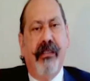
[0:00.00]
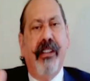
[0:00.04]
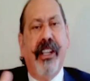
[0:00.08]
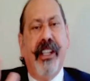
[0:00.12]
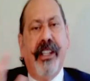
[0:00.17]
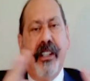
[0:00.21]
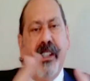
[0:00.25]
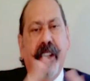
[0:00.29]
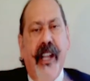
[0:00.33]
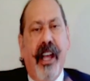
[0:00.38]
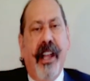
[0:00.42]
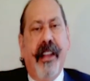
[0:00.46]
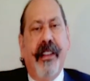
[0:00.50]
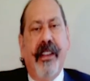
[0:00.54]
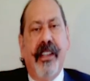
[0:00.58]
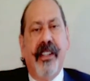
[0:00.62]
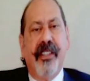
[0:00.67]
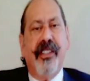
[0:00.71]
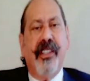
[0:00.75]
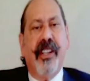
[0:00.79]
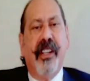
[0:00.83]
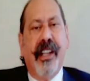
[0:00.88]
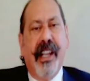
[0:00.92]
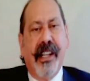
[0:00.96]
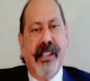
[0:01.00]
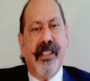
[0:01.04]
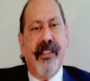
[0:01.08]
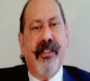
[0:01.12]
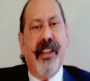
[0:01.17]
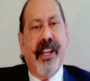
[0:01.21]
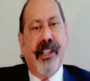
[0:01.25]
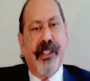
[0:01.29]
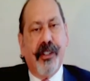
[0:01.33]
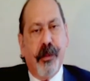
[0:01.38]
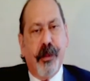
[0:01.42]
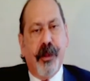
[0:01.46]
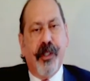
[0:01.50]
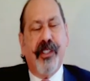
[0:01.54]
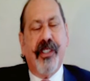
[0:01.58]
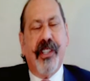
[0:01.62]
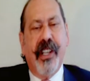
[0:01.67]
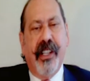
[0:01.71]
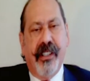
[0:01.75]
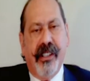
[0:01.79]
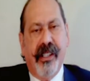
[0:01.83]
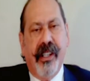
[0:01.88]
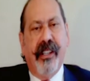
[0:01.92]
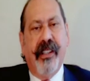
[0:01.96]
written on this and lots of
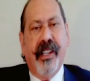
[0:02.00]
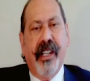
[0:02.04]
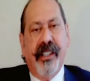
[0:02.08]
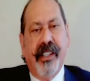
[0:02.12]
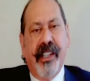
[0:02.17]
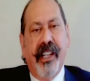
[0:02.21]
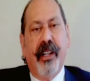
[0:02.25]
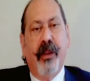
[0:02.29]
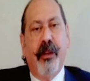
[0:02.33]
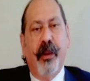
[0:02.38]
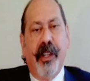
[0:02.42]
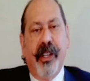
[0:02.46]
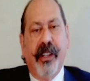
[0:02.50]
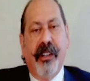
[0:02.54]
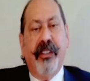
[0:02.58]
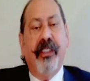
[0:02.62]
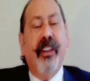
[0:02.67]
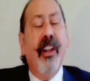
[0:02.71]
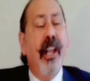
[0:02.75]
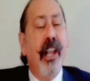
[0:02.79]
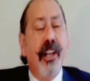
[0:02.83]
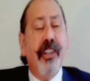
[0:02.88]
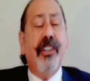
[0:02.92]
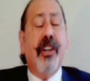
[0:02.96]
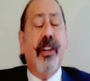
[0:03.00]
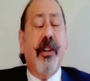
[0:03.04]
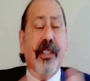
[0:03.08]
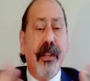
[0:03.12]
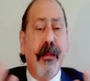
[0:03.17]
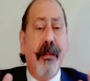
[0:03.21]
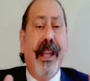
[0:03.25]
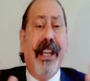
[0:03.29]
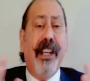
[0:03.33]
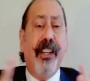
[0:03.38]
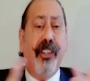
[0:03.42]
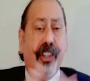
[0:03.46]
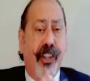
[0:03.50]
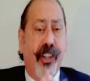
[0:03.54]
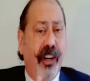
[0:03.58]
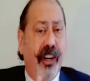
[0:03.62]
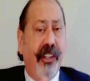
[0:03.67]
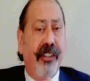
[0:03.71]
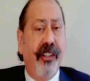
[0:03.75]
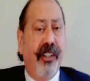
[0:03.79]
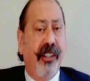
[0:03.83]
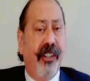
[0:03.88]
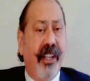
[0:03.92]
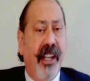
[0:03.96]
experts that deal with this. So it's a
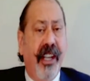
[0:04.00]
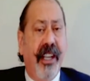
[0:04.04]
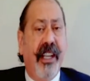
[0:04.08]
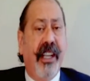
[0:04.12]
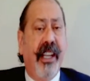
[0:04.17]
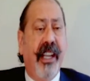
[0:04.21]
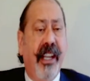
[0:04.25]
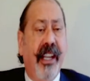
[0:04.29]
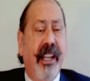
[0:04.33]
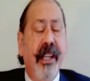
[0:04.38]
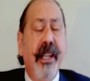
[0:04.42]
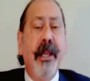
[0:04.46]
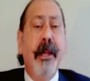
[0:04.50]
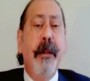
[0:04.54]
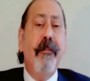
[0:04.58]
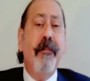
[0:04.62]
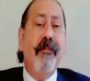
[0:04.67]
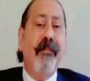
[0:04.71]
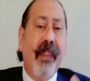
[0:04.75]
major undertaking.